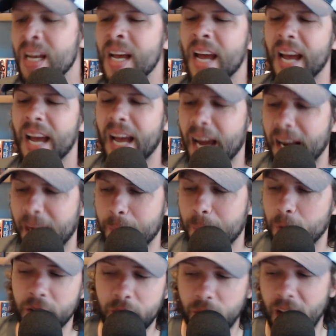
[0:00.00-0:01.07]
and I
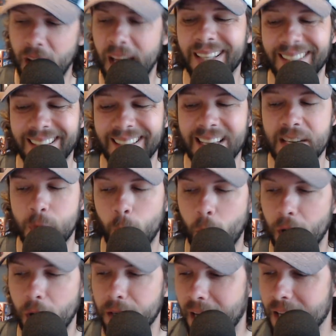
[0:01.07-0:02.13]
believe at least
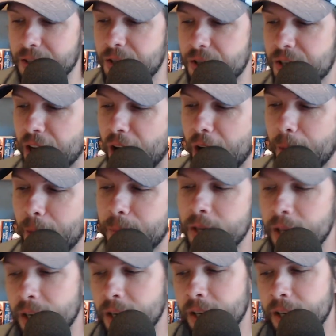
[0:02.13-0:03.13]
one got snubbed.